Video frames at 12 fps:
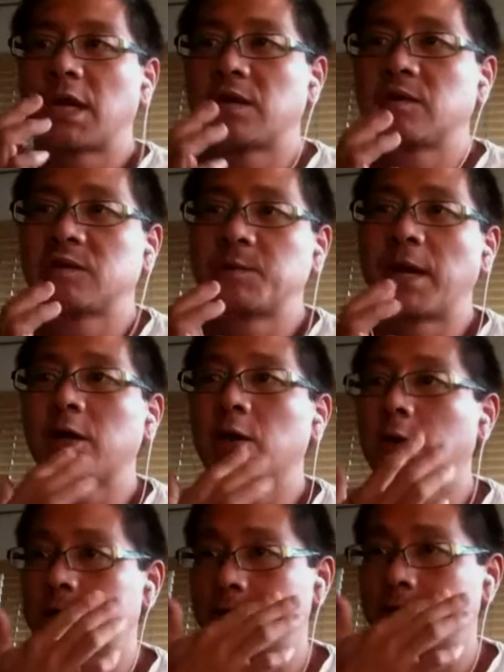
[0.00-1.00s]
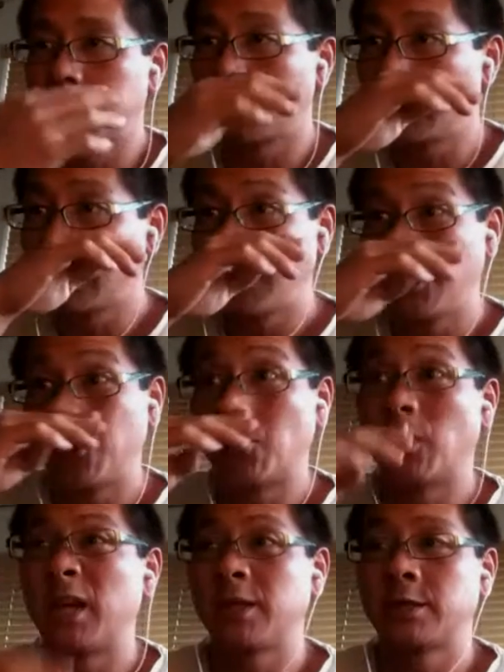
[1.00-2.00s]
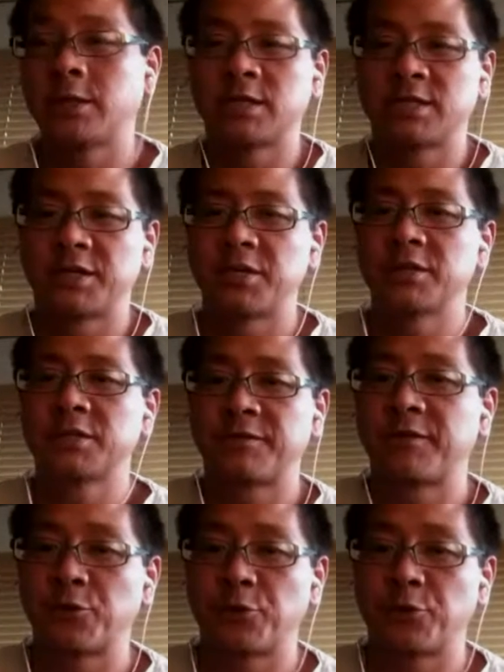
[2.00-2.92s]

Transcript: that was my question. Because there's